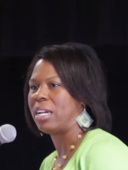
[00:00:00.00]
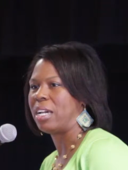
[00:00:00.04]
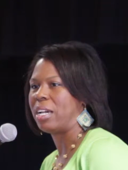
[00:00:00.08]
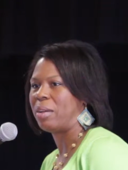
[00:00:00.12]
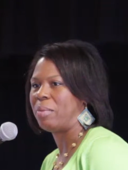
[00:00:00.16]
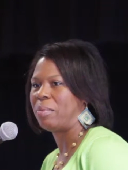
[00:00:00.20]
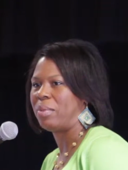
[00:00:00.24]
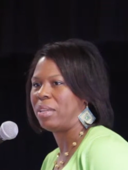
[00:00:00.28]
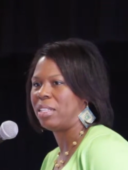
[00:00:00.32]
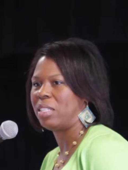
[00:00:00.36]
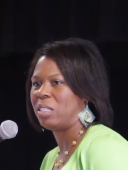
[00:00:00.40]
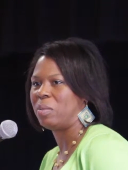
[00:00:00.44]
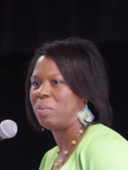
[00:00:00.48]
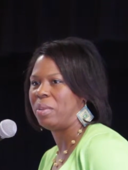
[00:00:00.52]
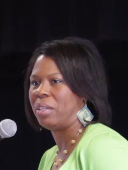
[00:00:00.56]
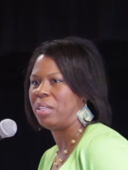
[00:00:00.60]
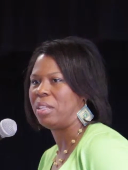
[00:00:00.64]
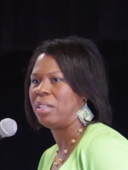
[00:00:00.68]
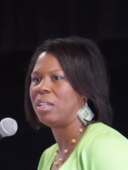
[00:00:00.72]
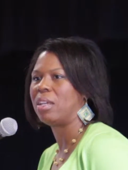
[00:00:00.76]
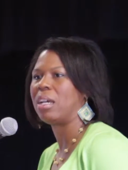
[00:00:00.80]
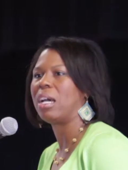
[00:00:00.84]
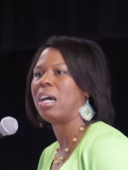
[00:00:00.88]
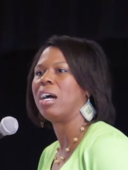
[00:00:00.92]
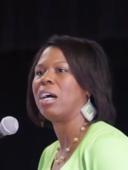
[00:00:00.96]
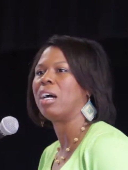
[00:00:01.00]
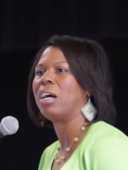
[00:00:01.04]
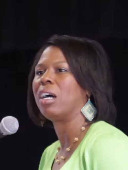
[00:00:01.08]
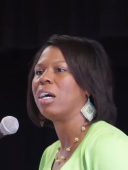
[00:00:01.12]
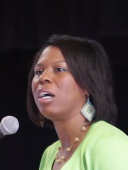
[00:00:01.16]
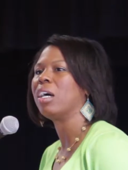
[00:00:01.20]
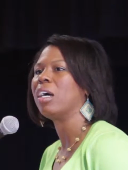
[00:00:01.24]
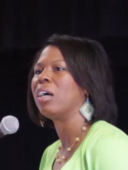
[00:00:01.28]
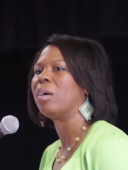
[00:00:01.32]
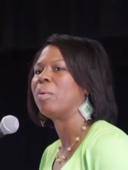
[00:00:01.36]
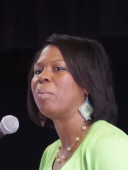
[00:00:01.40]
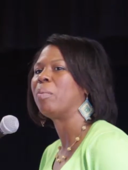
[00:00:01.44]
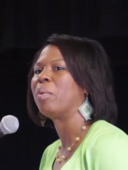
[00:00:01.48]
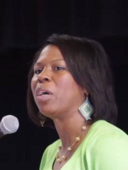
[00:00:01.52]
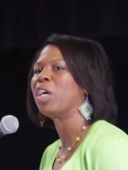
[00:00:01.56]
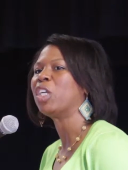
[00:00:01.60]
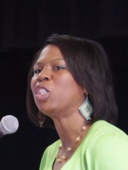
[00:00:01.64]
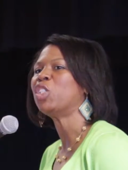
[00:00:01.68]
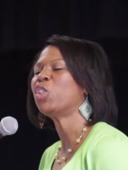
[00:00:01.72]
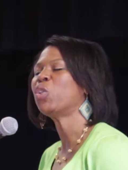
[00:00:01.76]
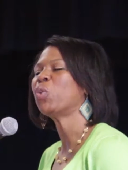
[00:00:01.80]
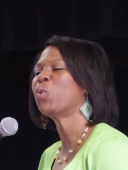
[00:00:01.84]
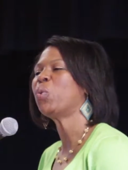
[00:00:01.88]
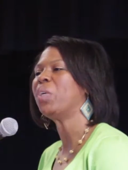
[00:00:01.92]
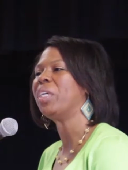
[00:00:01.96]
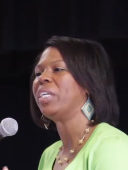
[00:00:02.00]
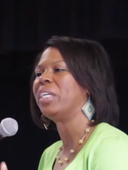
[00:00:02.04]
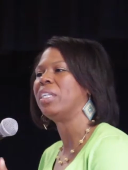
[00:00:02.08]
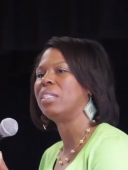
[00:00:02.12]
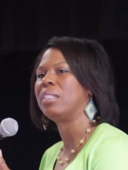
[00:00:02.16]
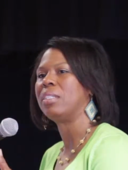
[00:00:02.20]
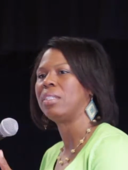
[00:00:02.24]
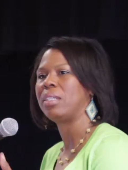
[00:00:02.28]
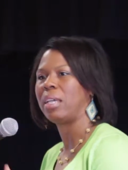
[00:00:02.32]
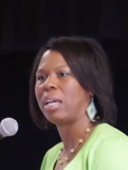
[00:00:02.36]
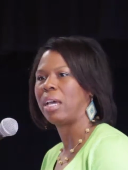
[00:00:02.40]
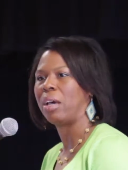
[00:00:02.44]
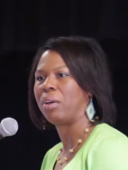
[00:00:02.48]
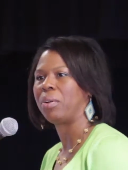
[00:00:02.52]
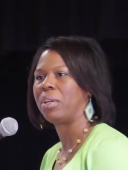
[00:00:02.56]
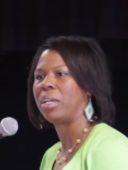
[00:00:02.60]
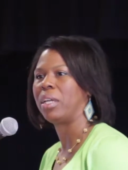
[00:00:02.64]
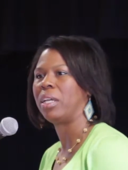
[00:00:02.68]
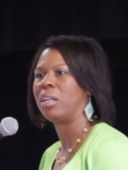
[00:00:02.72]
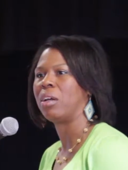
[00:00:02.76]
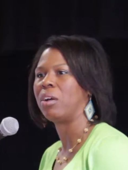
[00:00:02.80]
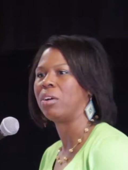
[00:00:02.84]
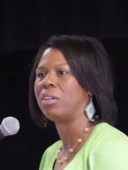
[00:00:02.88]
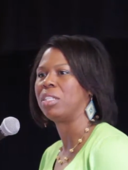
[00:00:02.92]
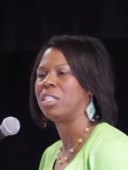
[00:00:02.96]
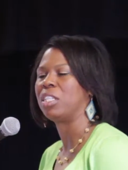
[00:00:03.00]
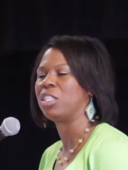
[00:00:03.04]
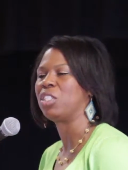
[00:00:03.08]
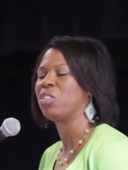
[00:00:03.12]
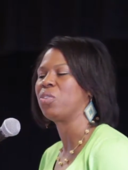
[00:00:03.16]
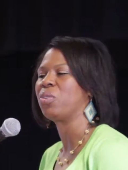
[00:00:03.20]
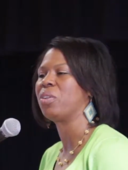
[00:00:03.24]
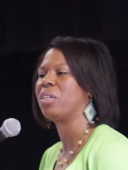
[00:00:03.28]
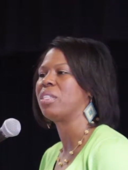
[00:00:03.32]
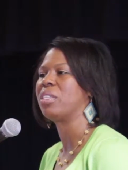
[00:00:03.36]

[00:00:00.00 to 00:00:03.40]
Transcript: our second Effective Professional Practices Conference.